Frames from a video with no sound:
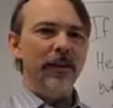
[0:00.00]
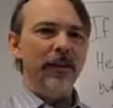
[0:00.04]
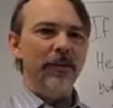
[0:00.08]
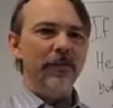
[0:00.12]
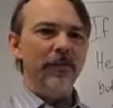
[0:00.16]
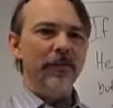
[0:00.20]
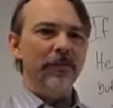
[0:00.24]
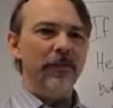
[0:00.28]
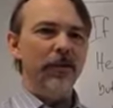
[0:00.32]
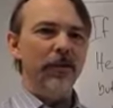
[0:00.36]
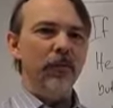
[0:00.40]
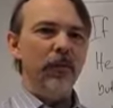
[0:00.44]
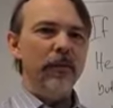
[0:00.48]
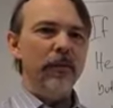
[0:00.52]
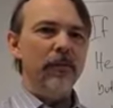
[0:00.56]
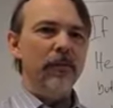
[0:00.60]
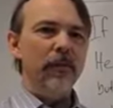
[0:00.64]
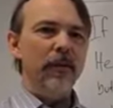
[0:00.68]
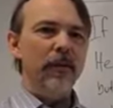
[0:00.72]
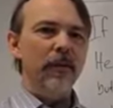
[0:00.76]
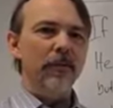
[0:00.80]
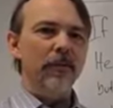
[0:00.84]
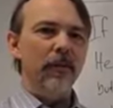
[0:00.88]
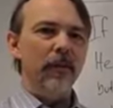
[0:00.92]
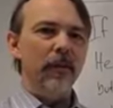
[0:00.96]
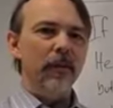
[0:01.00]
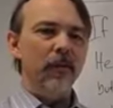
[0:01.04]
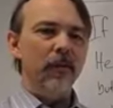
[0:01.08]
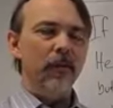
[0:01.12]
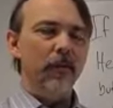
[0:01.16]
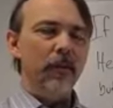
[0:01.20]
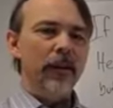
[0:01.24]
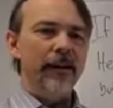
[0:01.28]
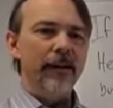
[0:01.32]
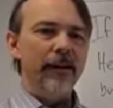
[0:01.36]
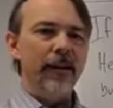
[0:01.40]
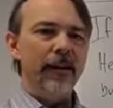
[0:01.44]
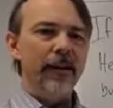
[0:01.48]
Care's 3-minute
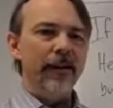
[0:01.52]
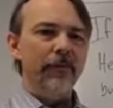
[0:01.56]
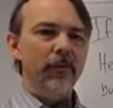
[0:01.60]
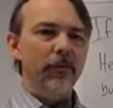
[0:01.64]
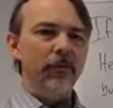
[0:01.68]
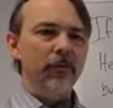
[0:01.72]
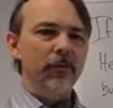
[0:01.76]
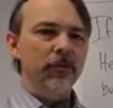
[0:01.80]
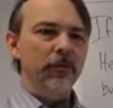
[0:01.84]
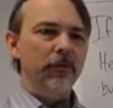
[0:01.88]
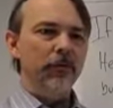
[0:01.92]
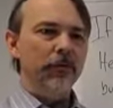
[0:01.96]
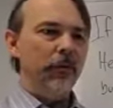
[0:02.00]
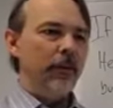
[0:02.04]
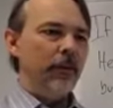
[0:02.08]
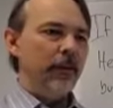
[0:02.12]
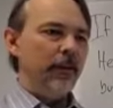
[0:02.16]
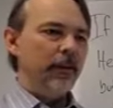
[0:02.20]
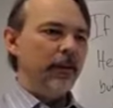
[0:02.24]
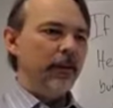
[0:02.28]
weekday devotional.